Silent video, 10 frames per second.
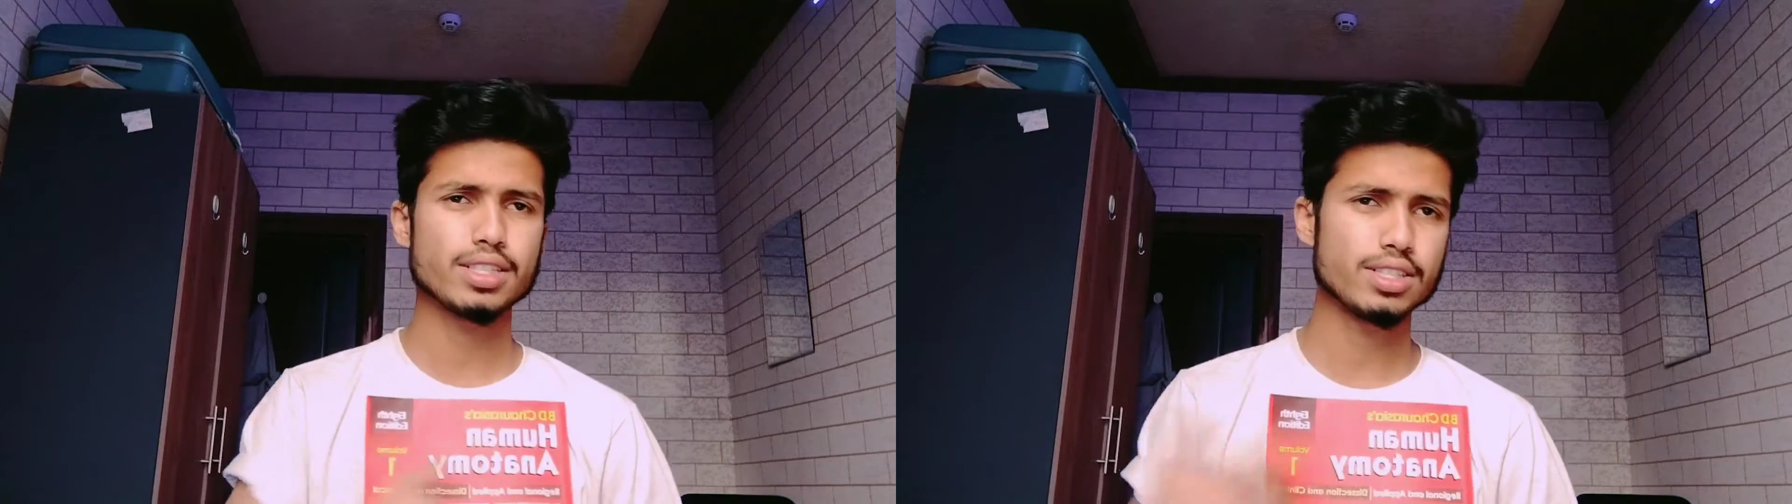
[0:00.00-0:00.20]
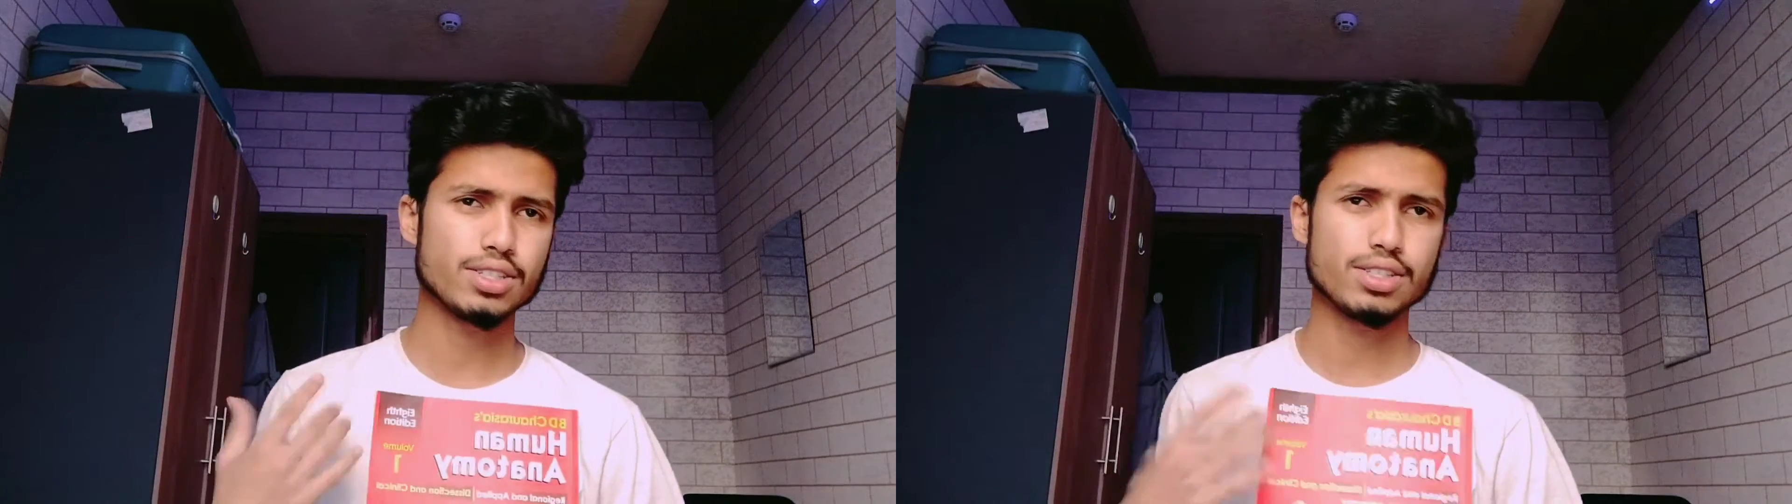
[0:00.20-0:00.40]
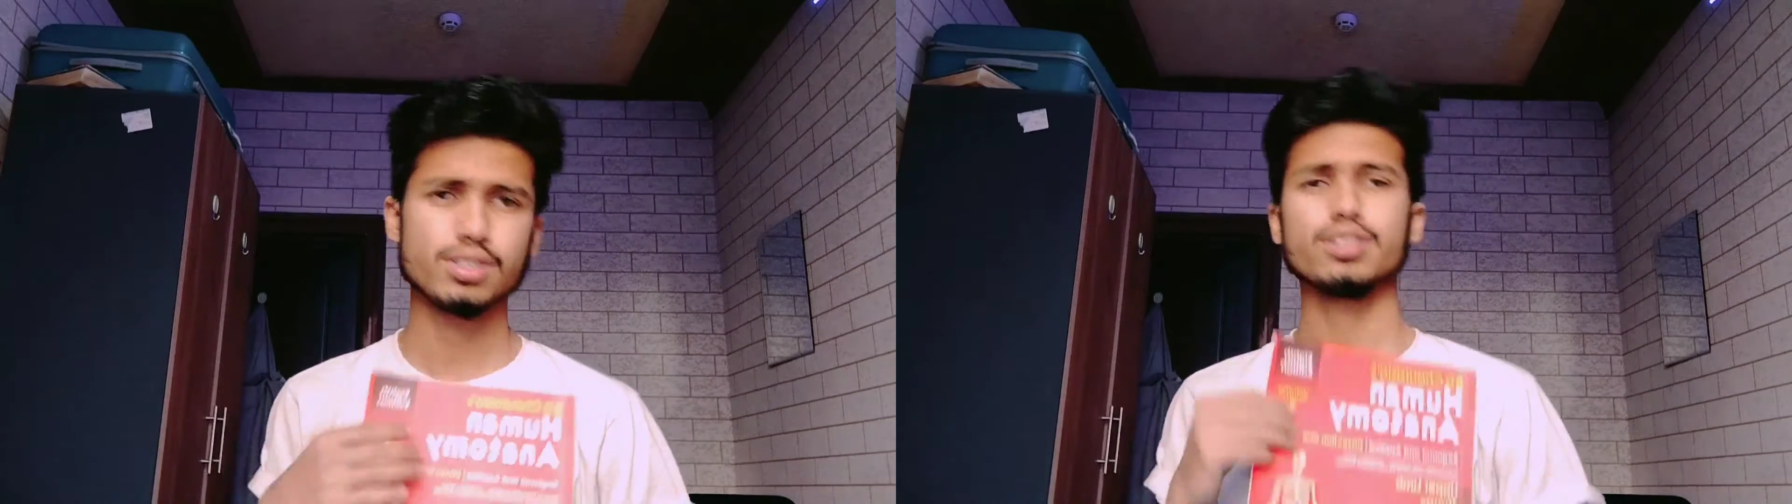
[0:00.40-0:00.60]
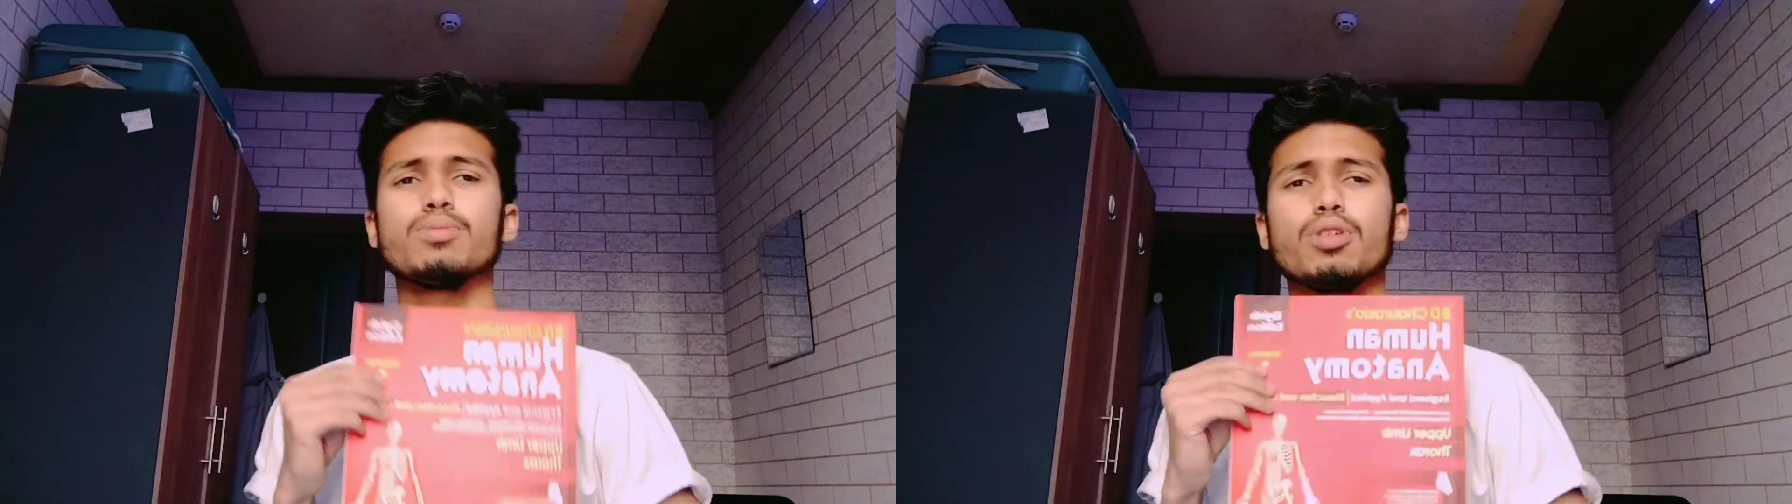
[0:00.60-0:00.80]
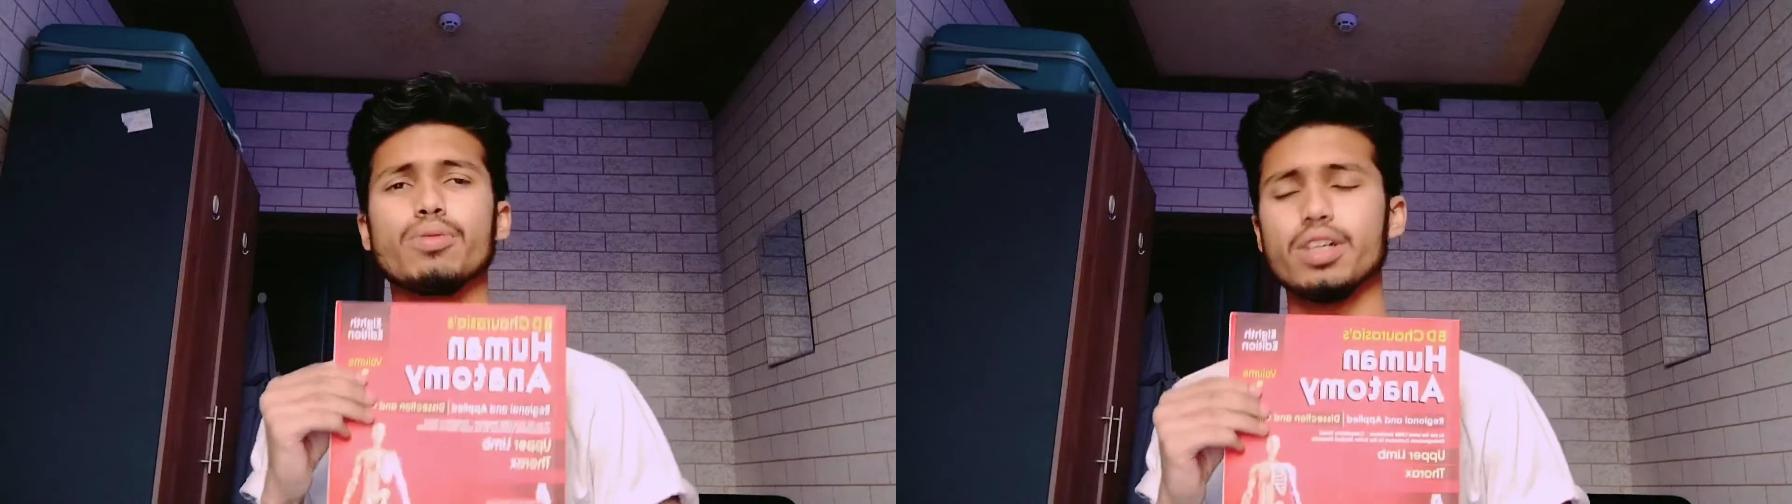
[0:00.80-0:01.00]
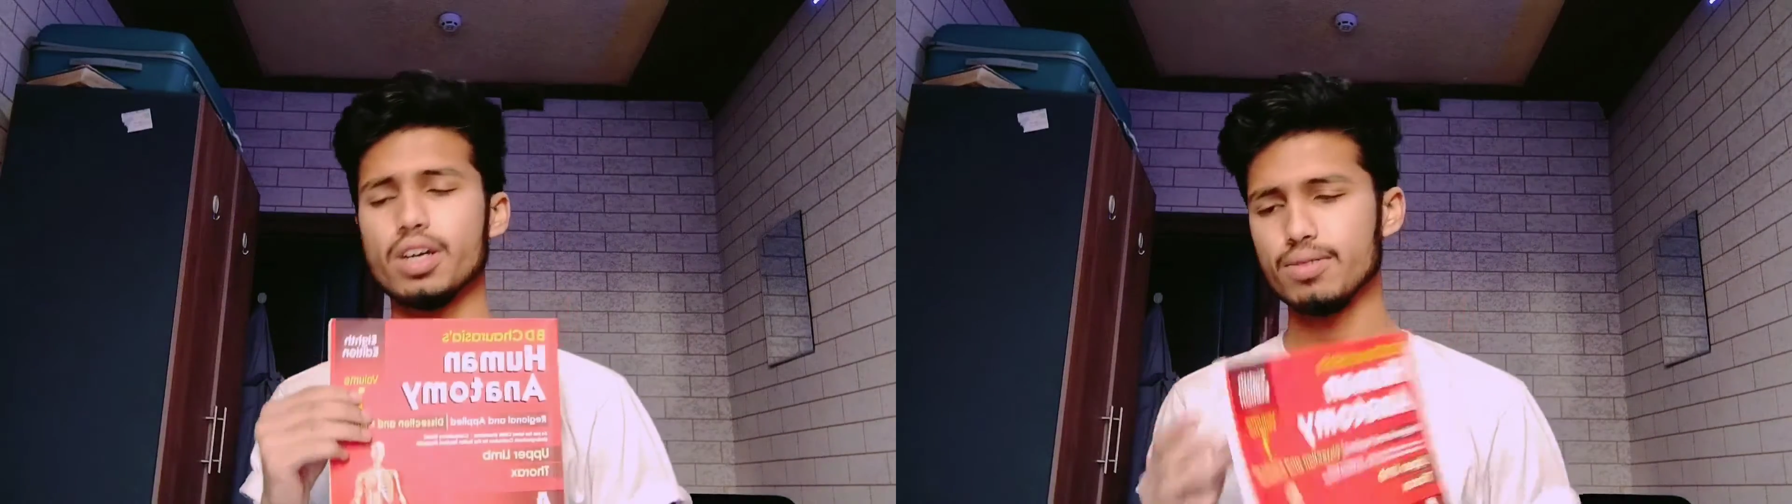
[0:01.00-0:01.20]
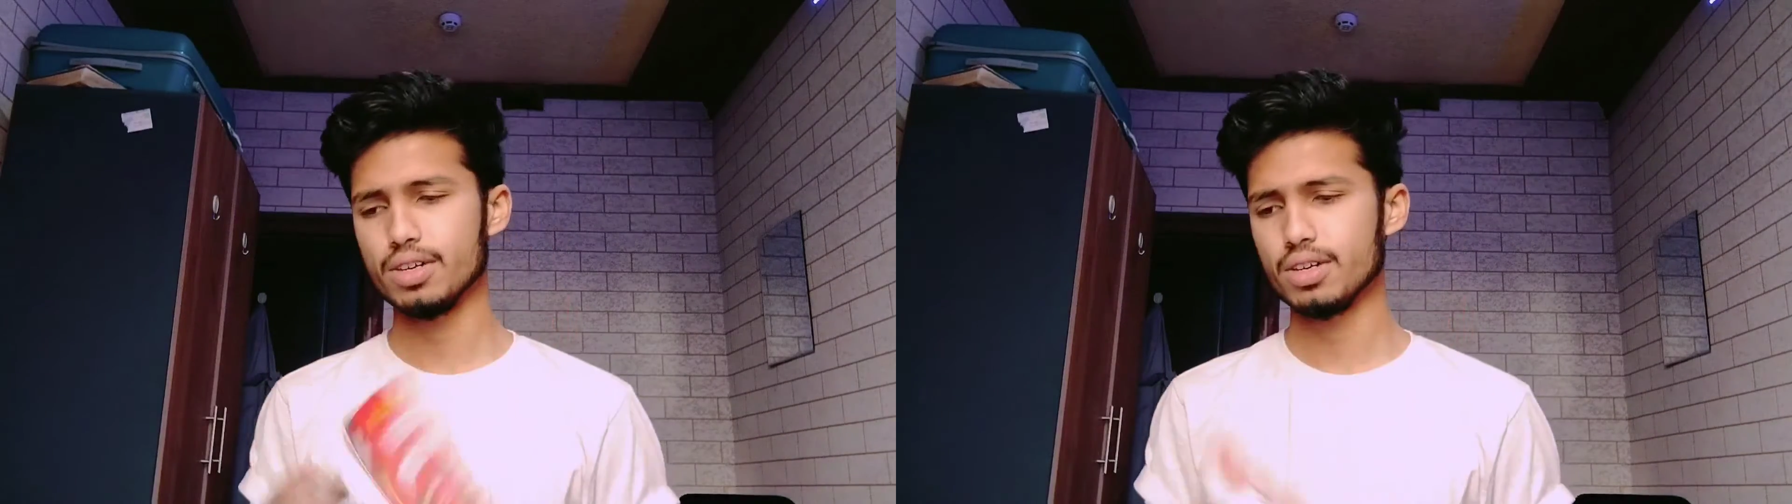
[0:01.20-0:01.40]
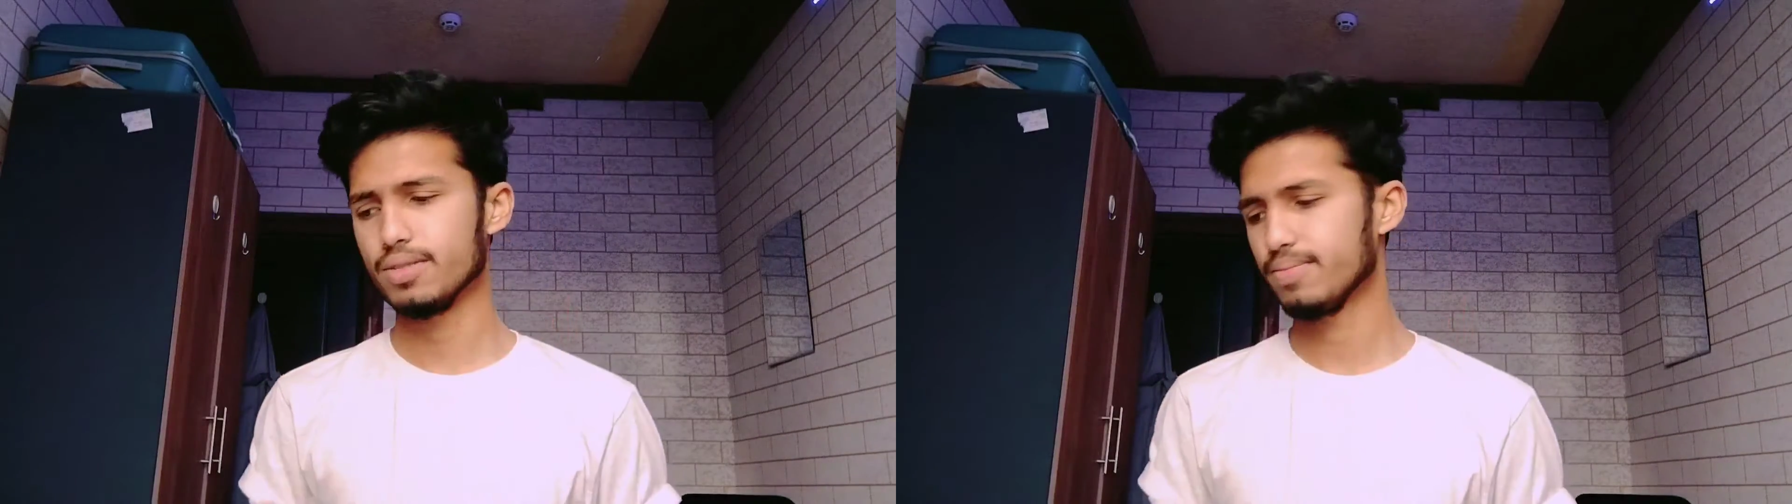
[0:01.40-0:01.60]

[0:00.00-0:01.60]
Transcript: region this book will cover.